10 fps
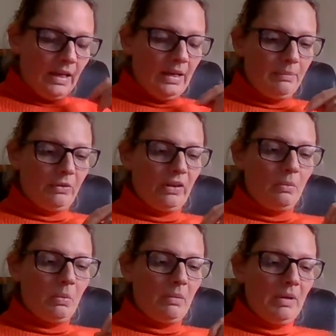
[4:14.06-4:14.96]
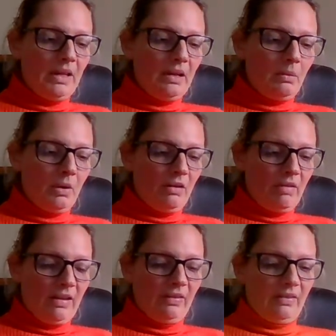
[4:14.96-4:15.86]
So the women were
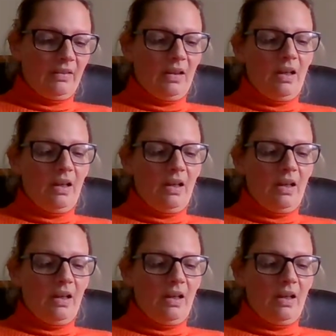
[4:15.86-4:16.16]
arrested.